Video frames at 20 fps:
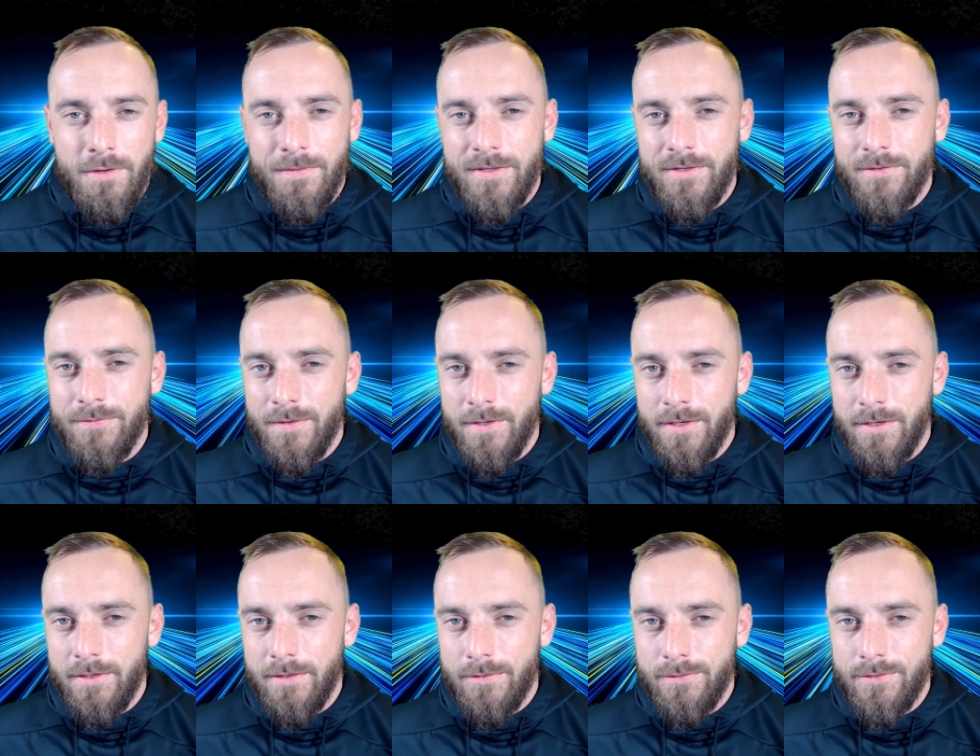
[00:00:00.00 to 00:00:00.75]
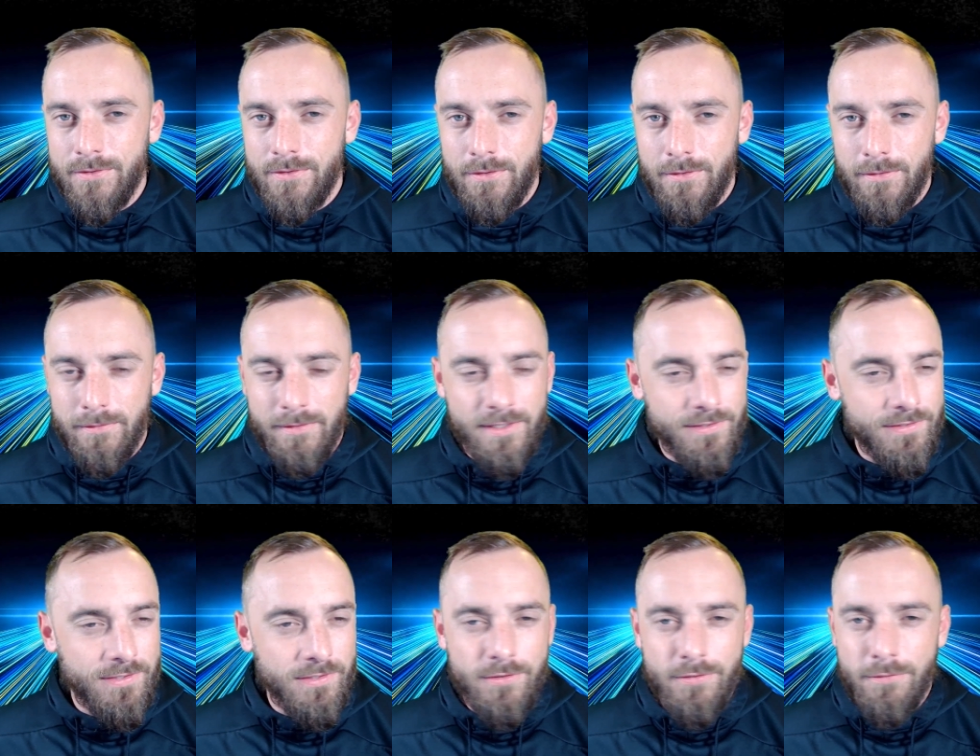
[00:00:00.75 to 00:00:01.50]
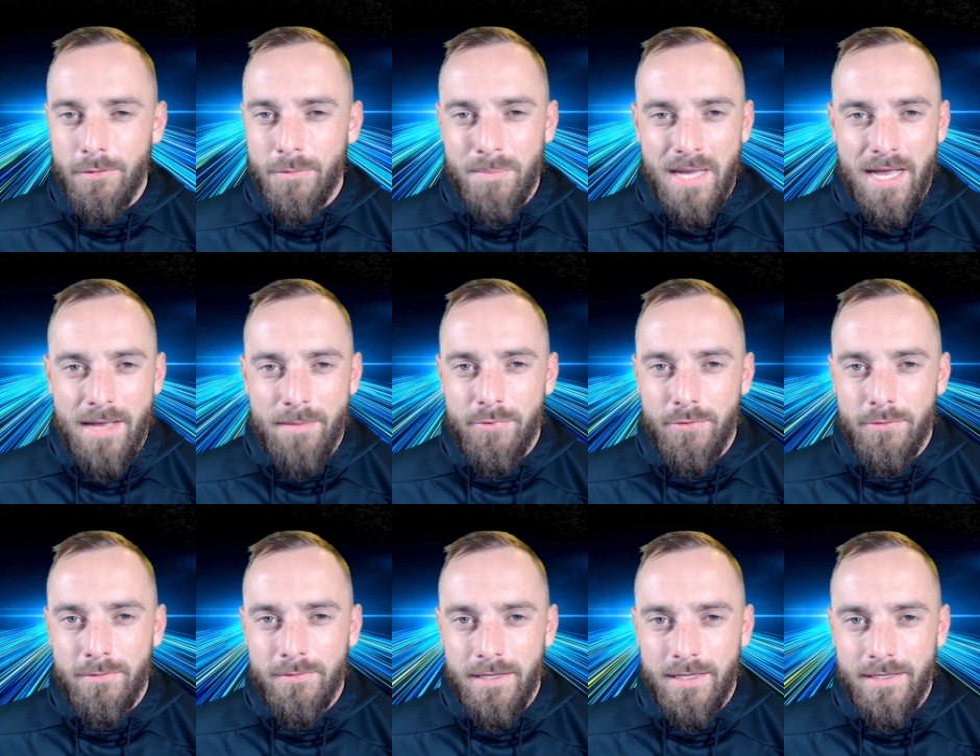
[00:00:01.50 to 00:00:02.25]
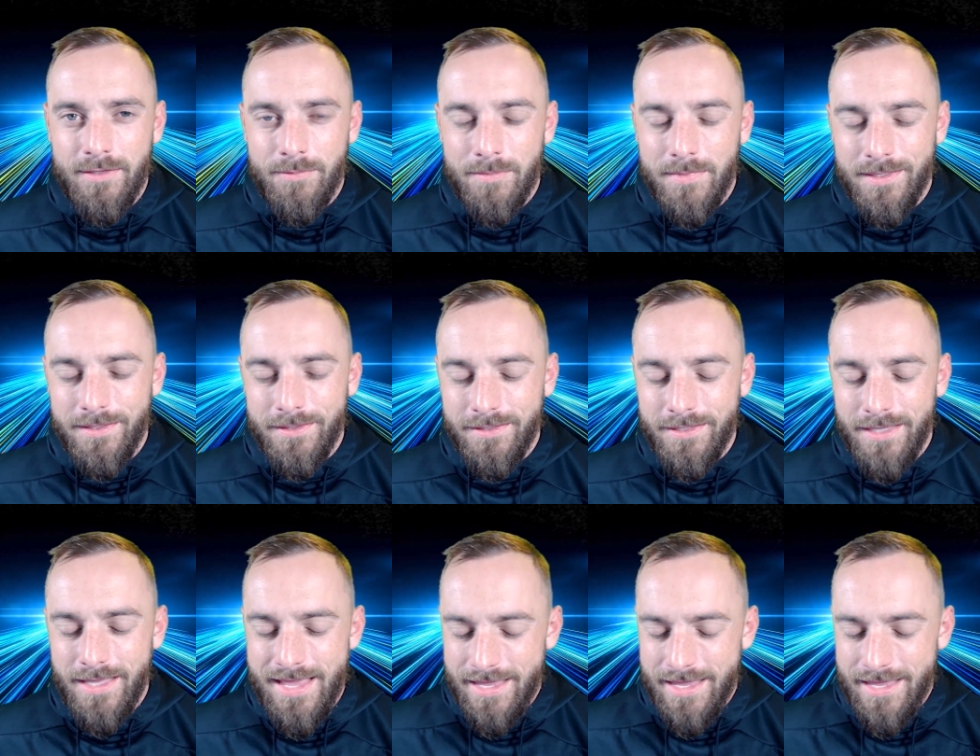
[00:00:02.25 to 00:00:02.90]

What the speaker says: these videos. You're listening to a baboon like me.